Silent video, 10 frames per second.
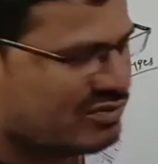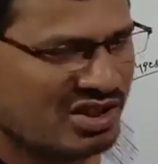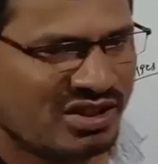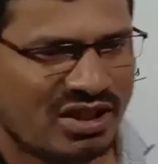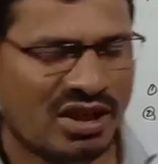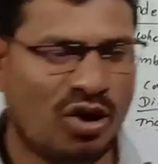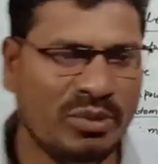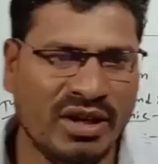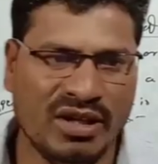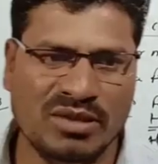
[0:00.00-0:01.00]
In that, how
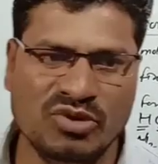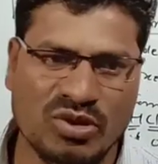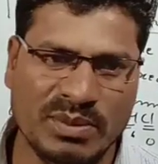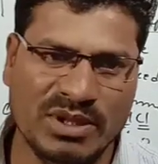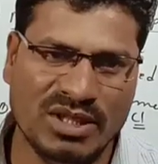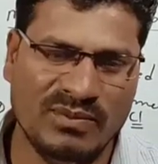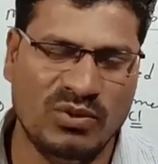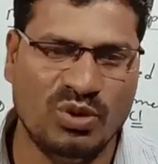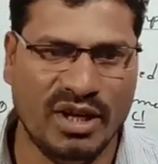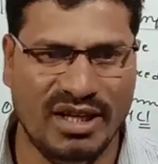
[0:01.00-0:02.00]
many atoms should be there?
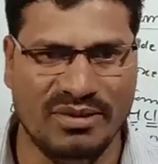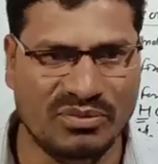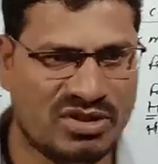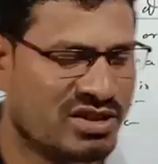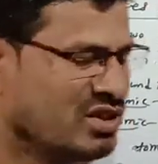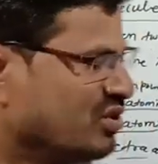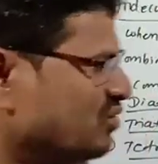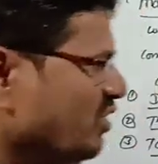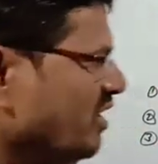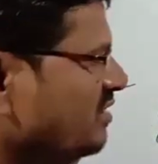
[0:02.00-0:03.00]
4 atoms.
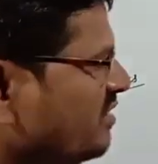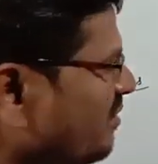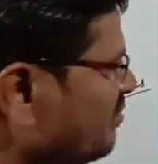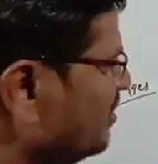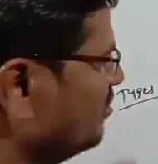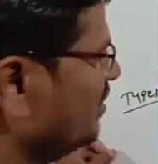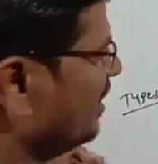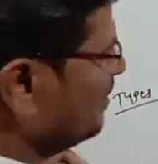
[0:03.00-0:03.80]
So example, you can